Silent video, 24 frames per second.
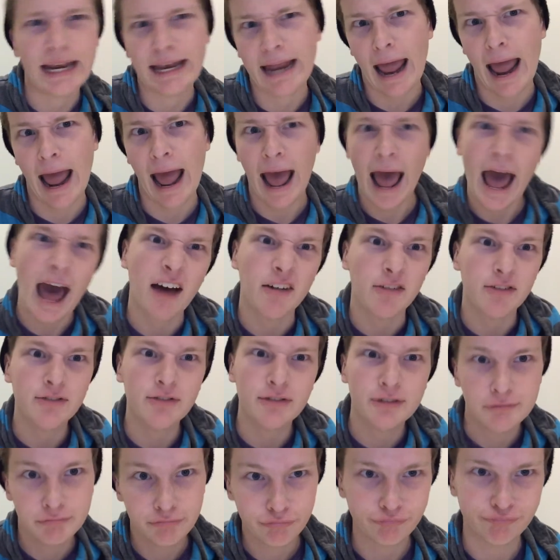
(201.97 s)
and a half.
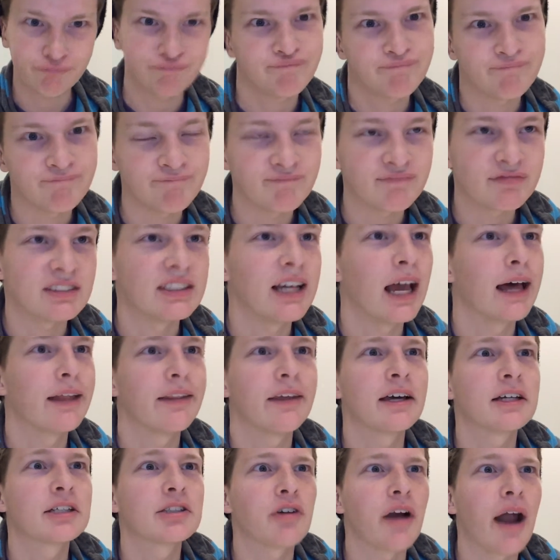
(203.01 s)
Yeah,
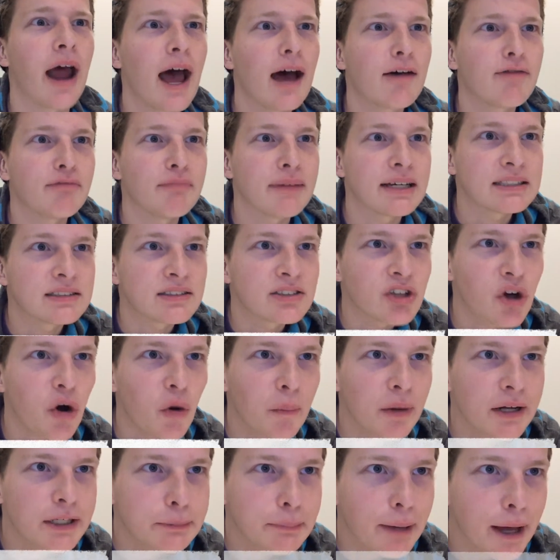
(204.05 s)
the extra half makes so
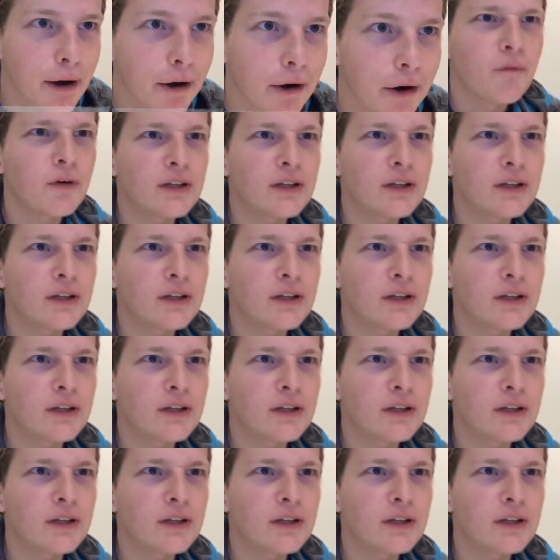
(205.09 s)
much better.